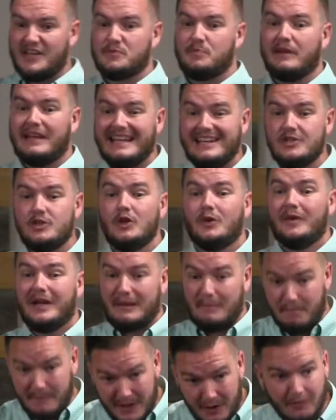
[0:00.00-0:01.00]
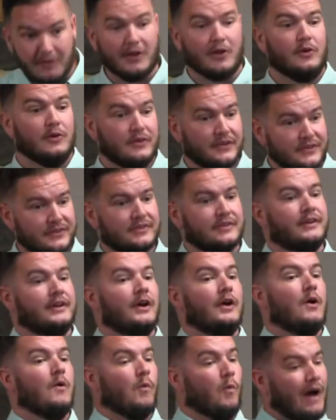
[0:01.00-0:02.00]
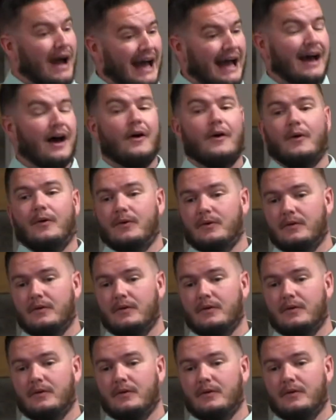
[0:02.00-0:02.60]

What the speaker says: but he's doing miracles. Wow.